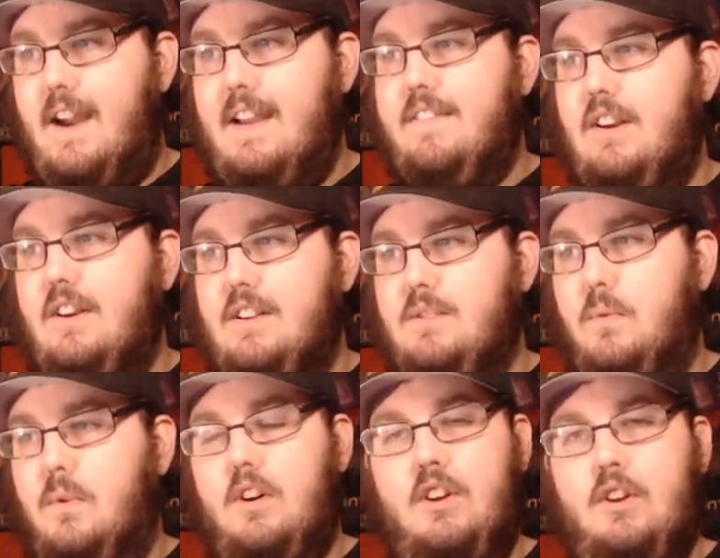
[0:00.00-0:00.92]
5-year is
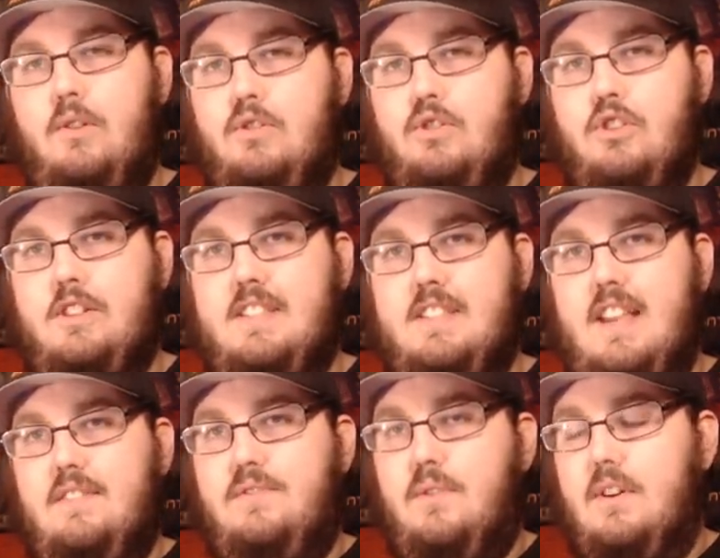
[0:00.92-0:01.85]
where you should
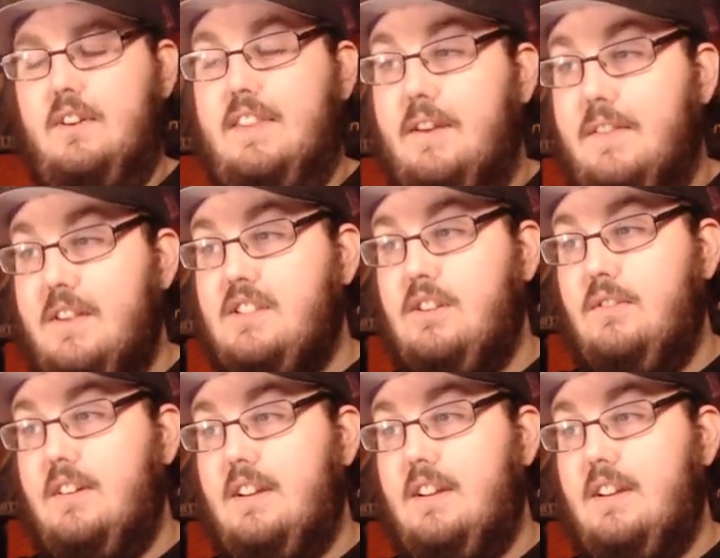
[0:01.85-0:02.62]
save for. Now, this